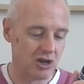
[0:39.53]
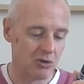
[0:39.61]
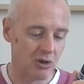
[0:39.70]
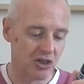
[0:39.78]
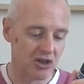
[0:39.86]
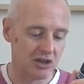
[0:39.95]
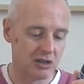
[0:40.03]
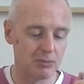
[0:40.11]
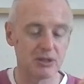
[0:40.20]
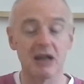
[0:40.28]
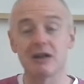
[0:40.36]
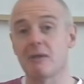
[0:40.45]
oak,
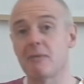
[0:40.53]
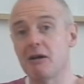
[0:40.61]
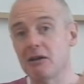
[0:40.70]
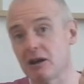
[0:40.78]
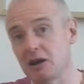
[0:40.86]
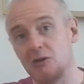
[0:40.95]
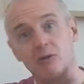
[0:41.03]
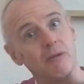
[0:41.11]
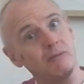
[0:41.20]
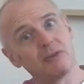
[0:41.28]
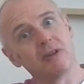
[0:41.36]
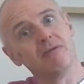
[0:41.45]
30% American oak.